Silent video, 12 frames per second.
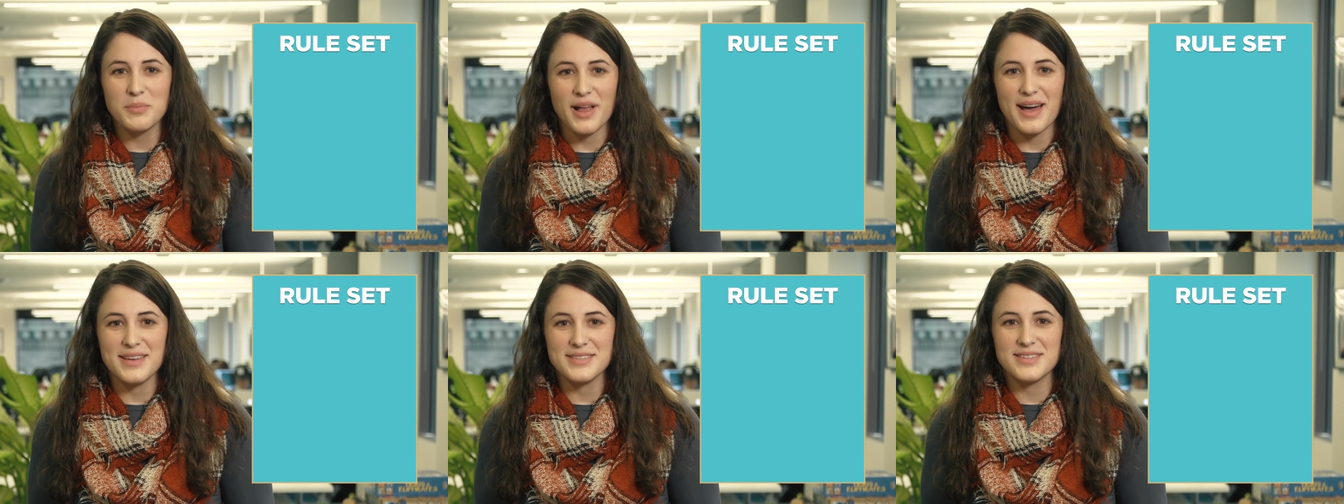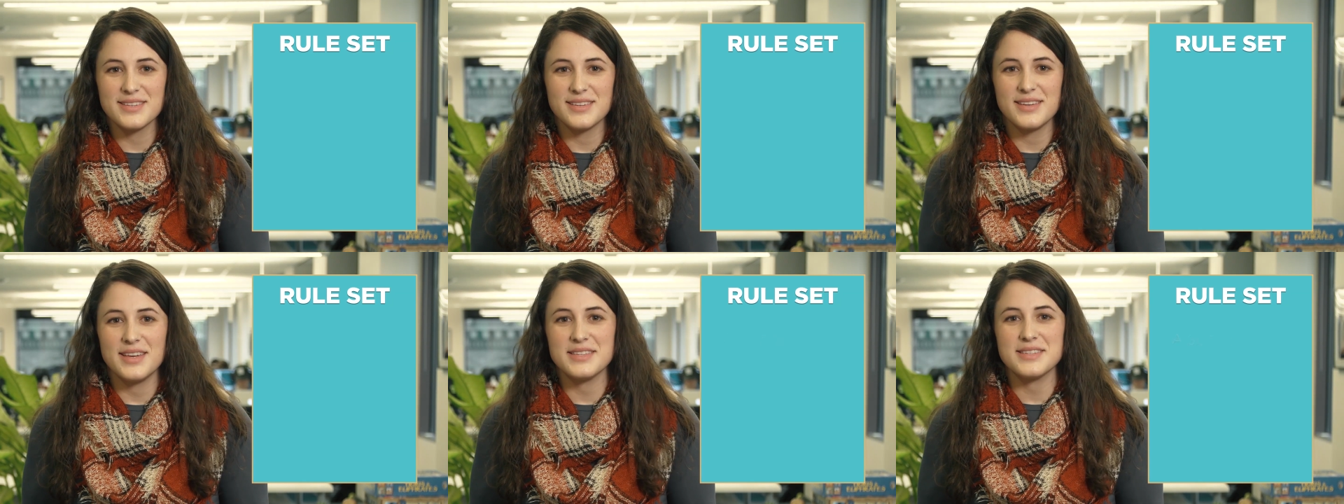implies,
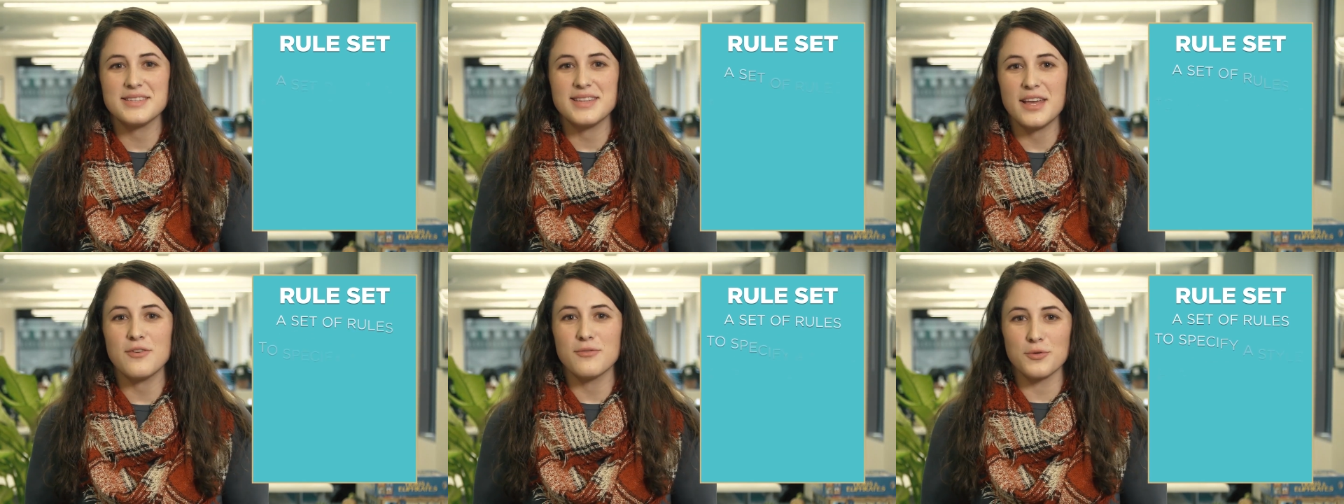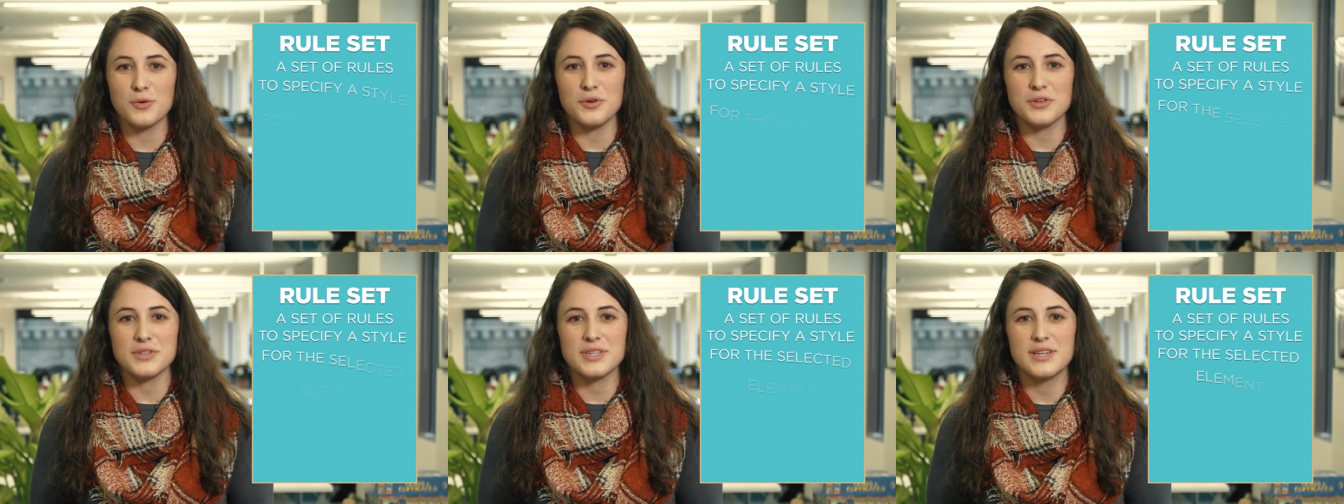it's a set of
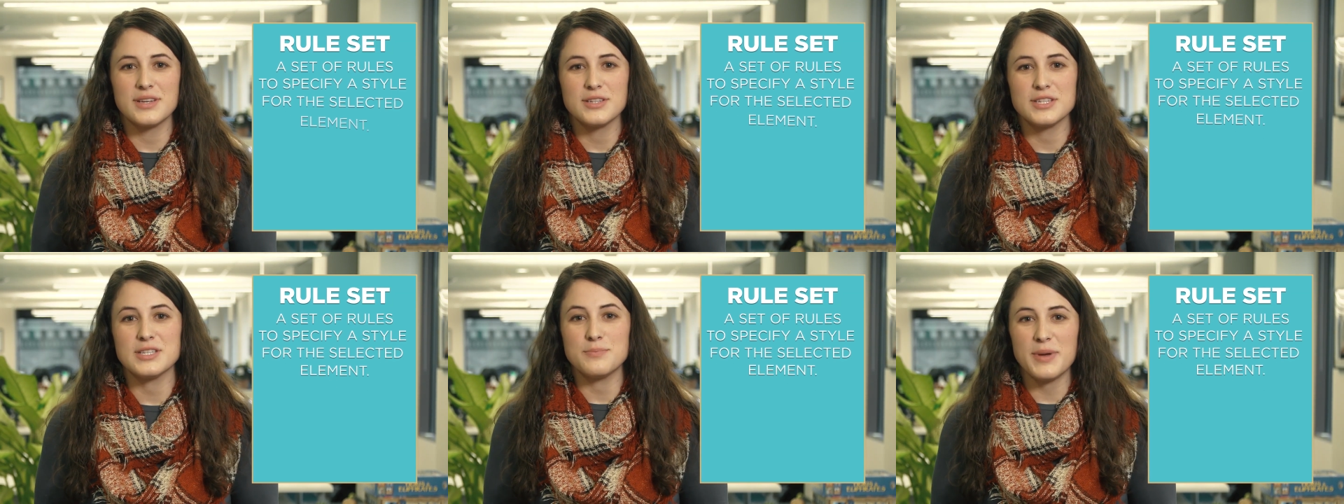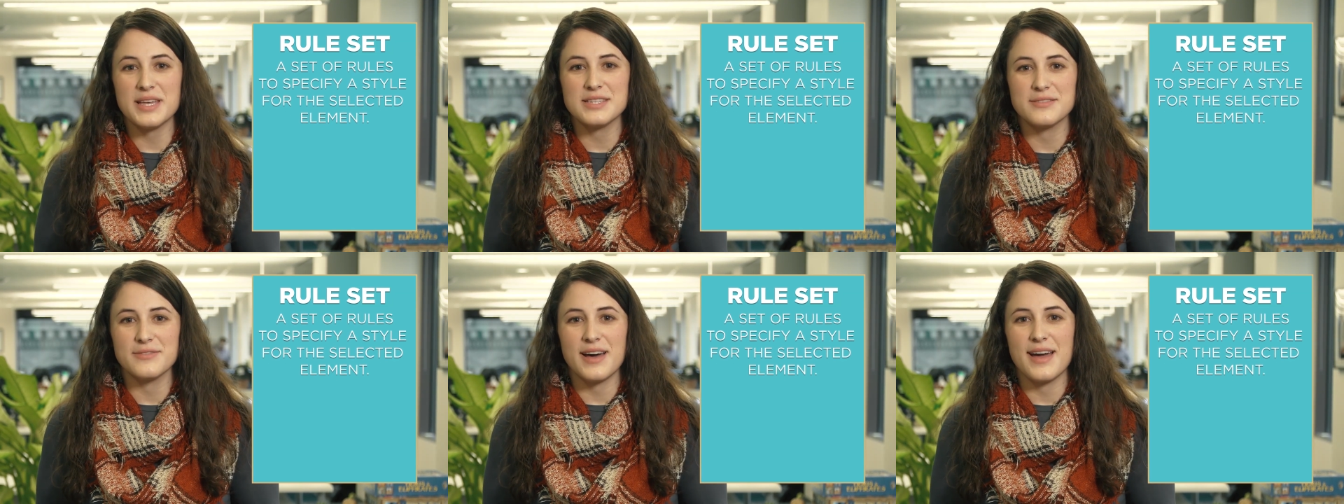rules to
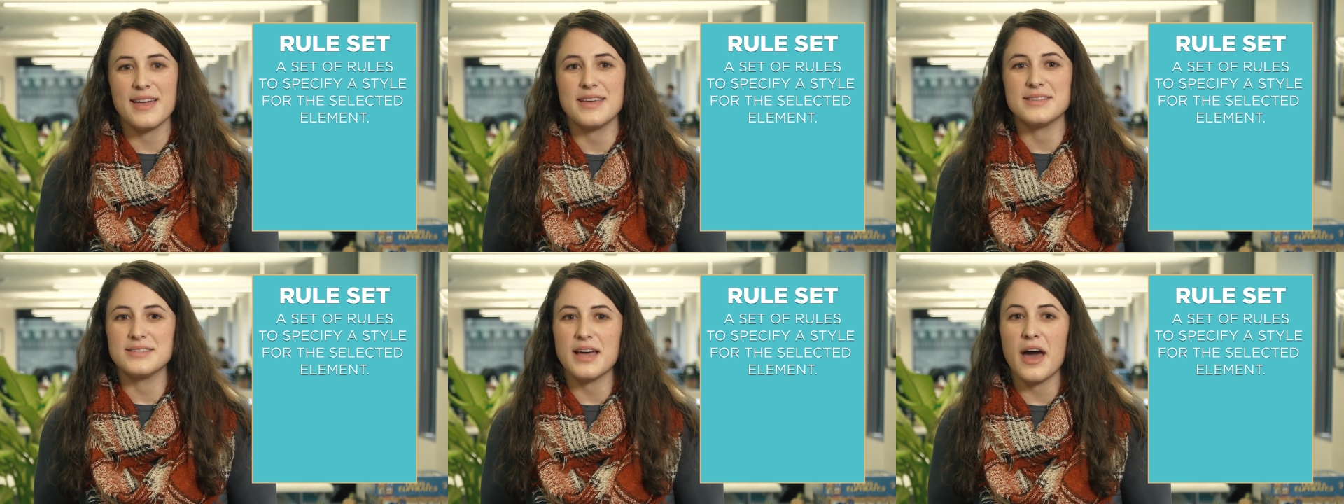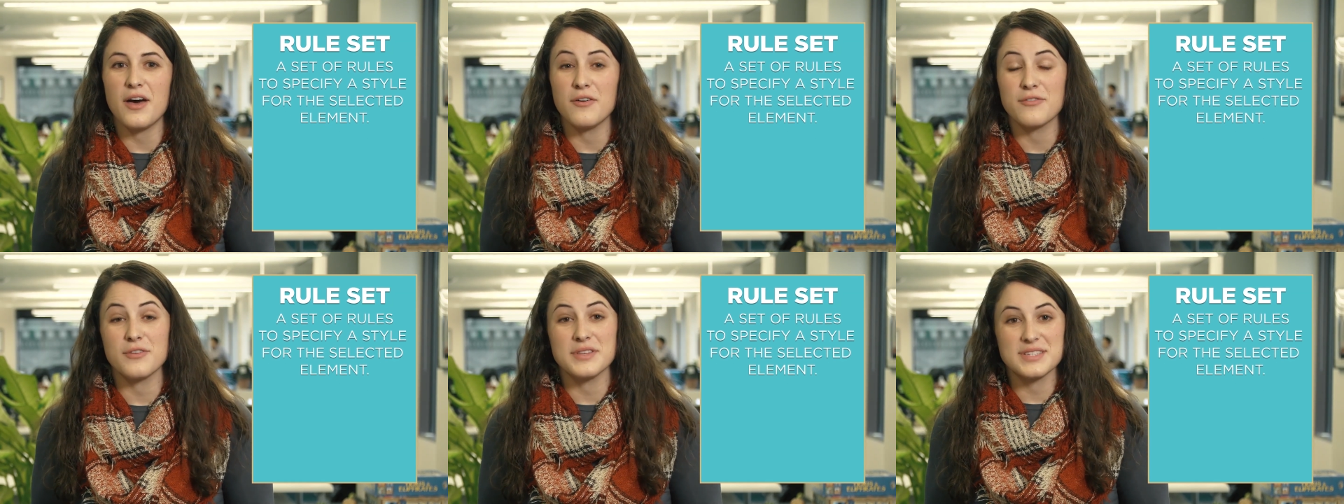specify a style
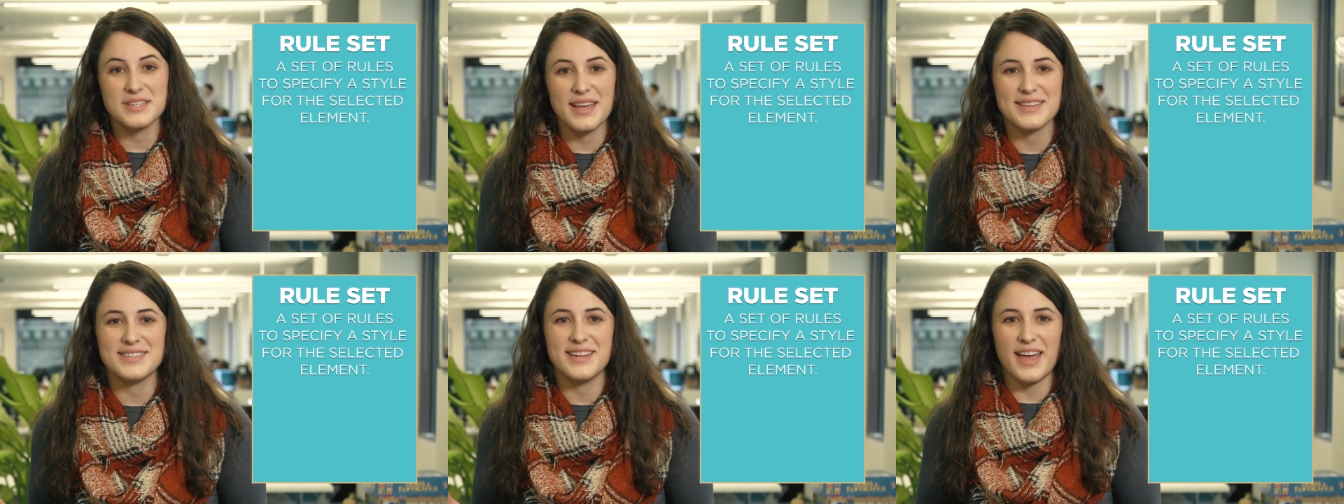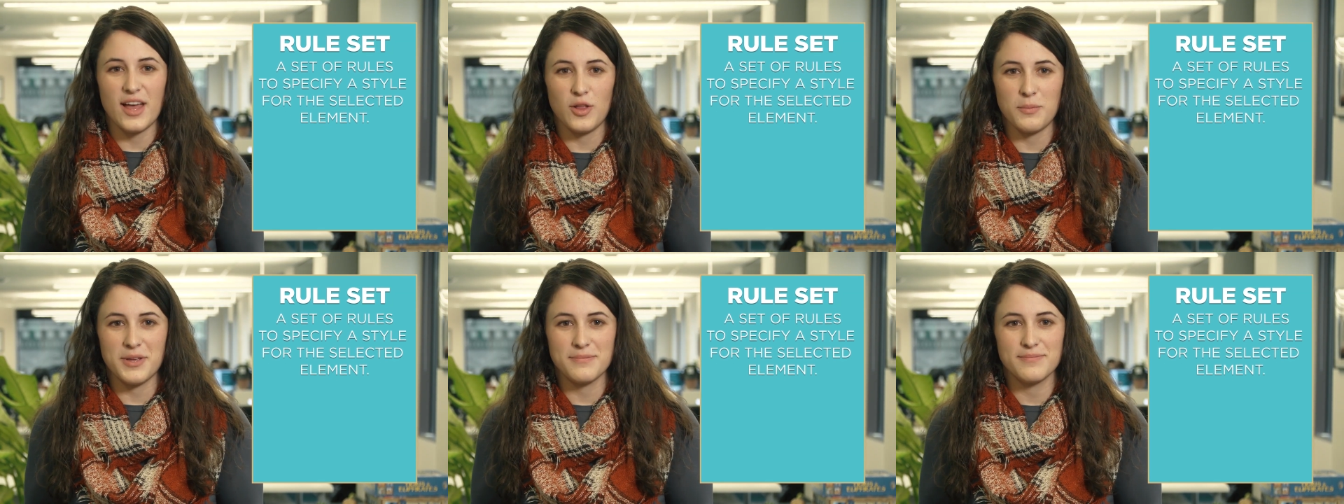for the selected
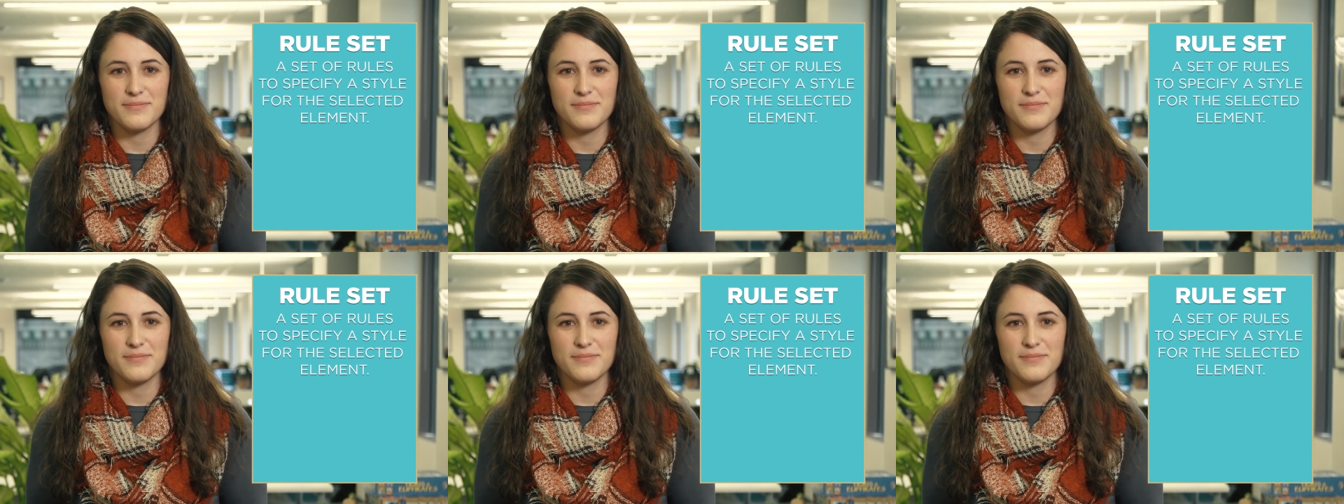element.